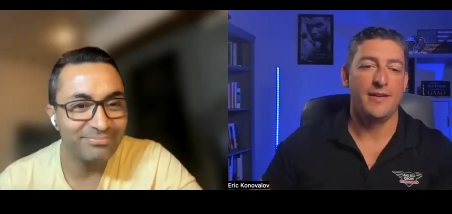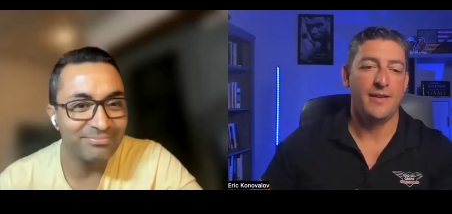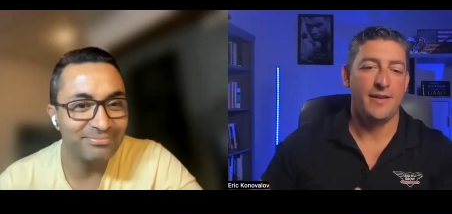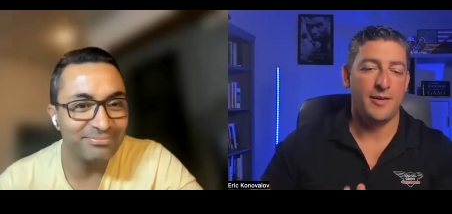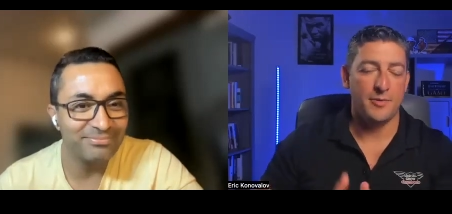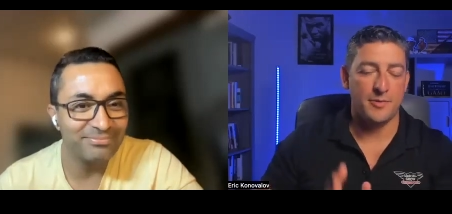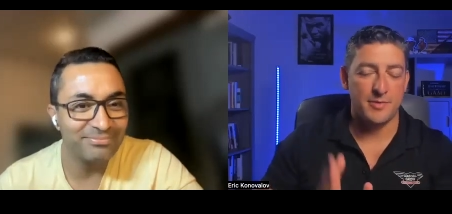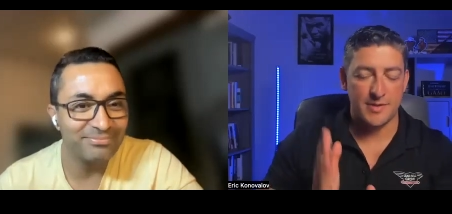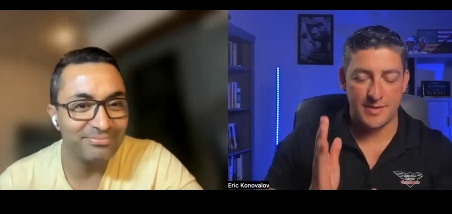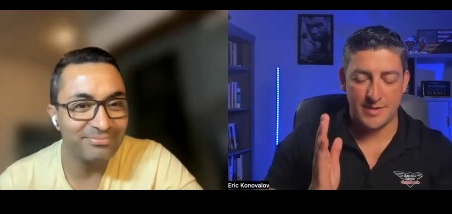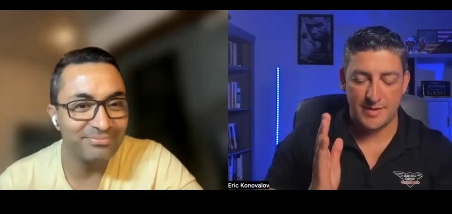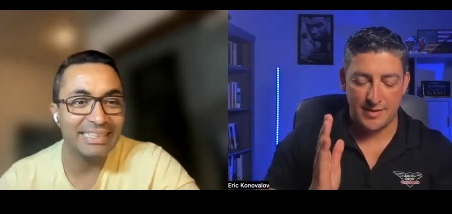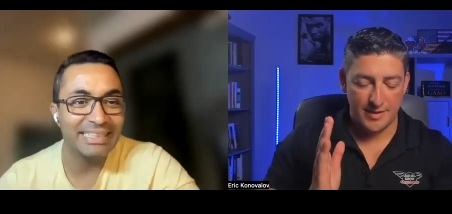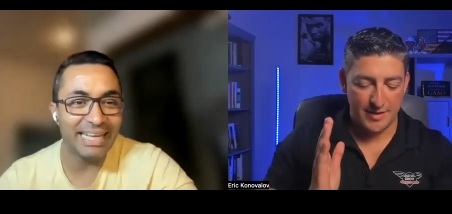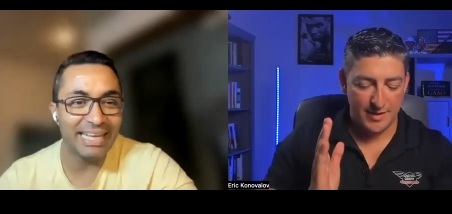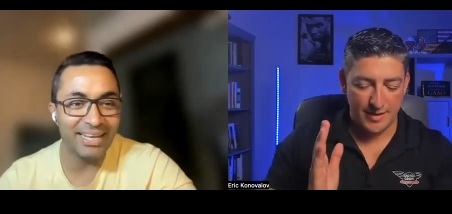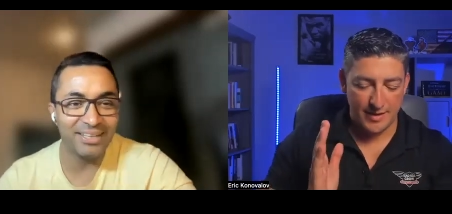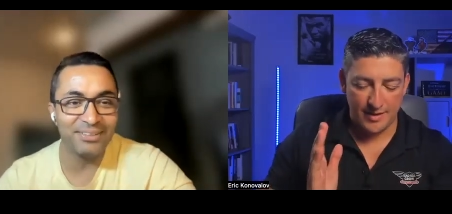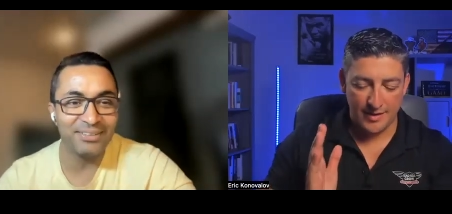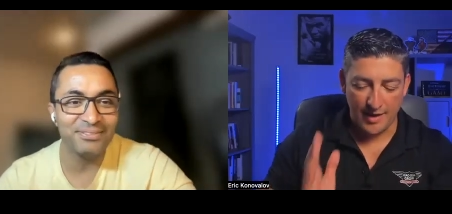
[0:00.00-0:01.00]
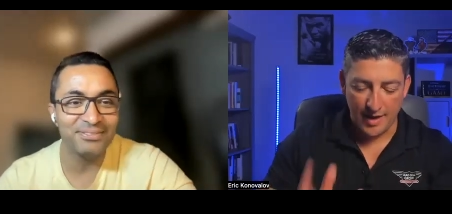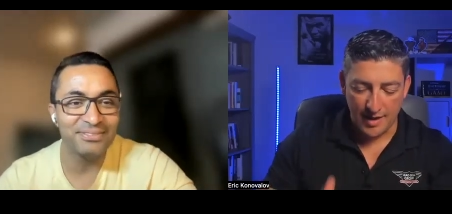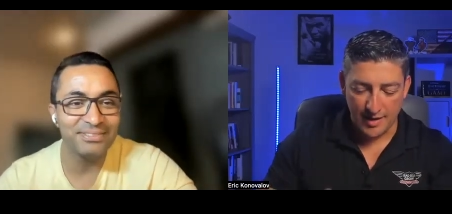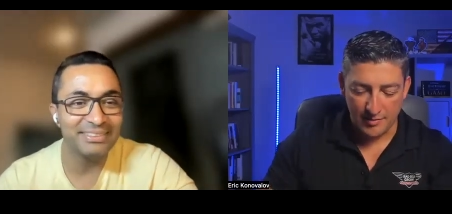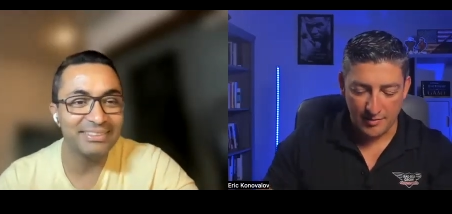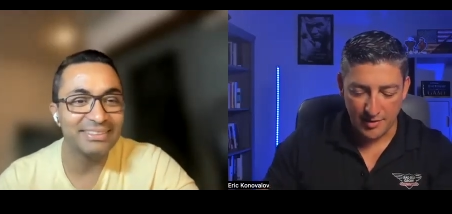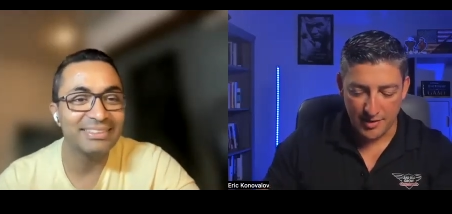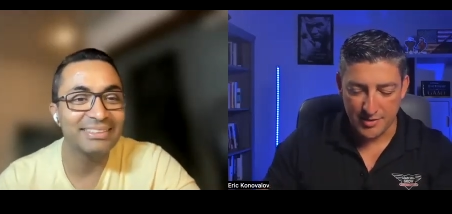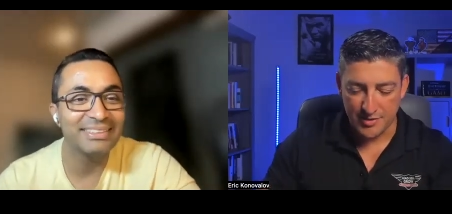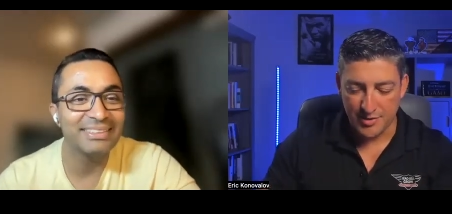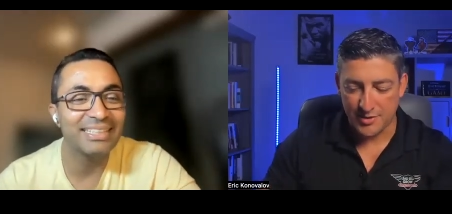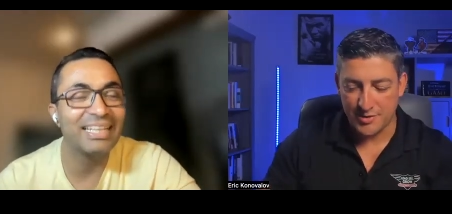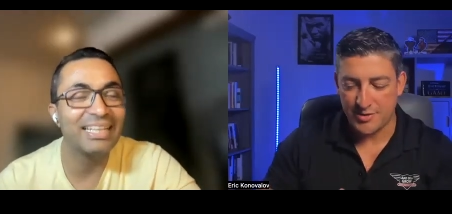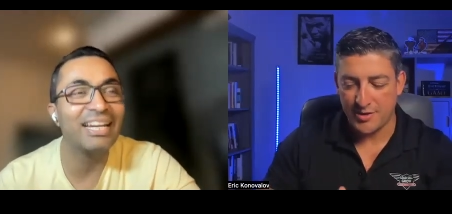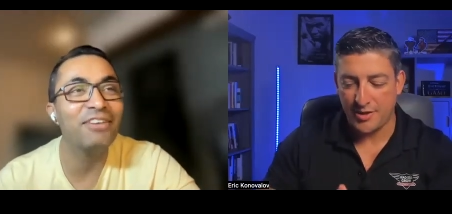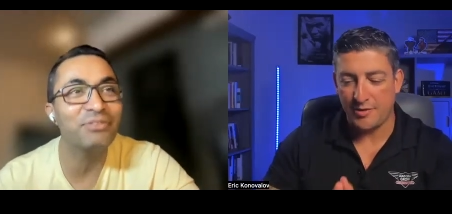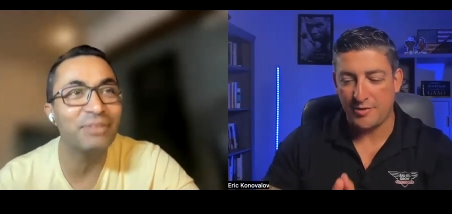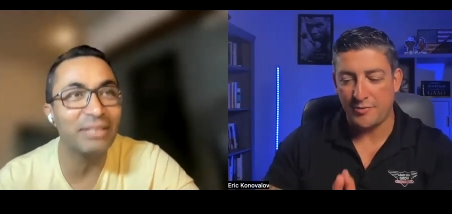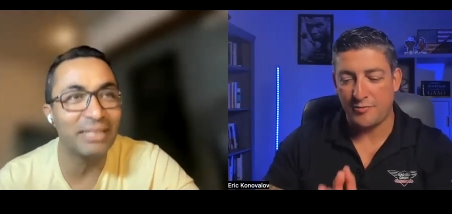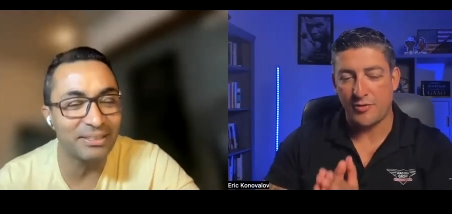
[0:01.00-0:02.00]
Speaker 1: it was yeah a lot of research
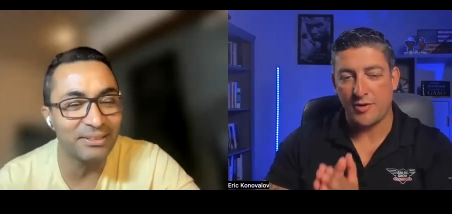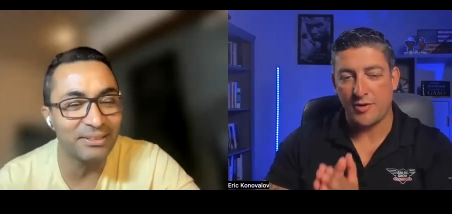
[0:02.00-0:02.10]
on that. the